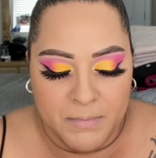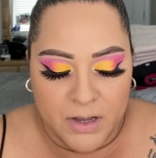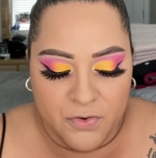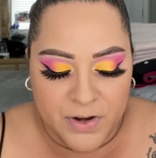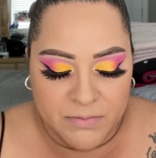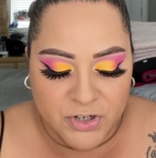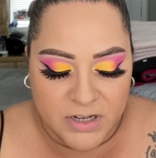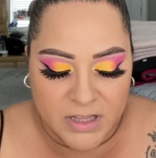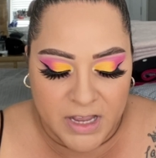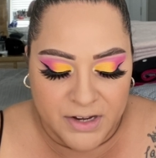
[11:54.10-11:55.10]
cream gel
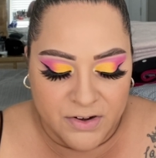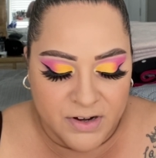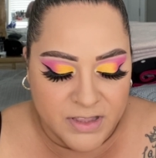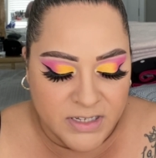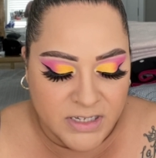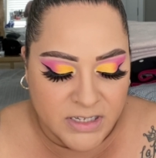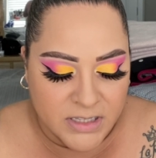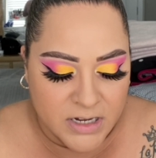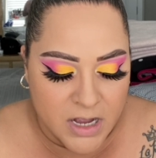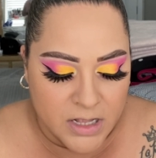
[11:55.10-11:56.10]
liner, and this is in the
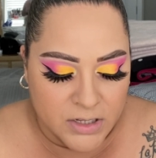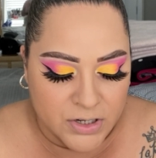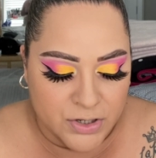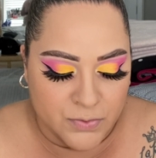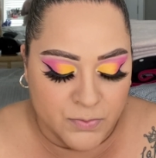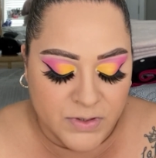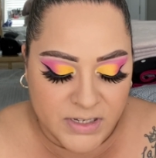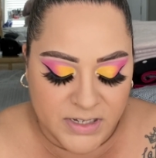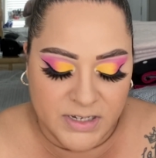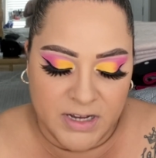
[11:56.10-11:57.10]
color
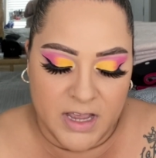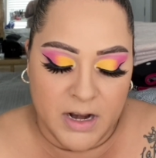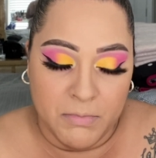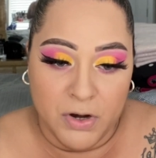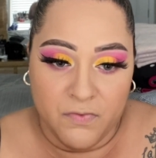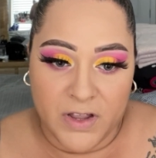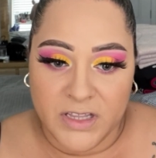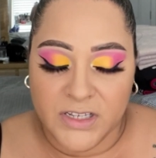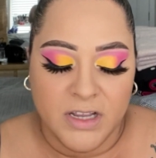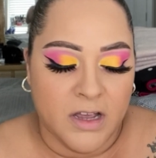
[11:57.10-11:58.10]
Unts, and I'm gonna run
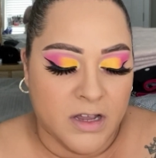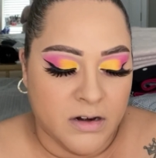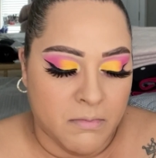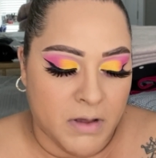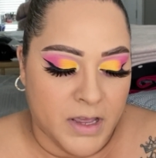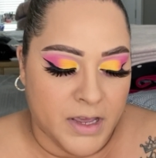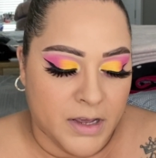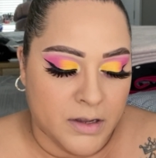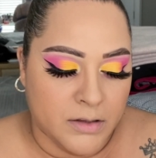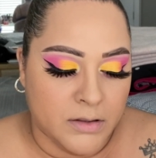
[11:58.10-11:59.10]
this on
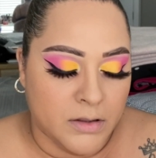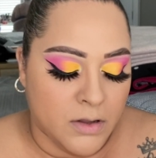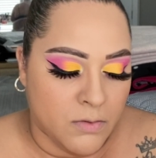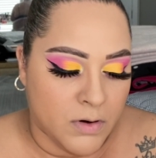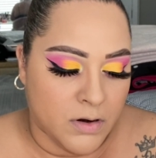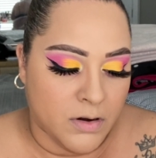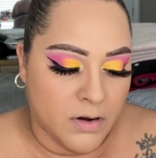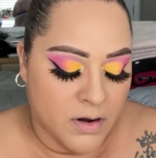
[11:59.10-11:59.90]
my lower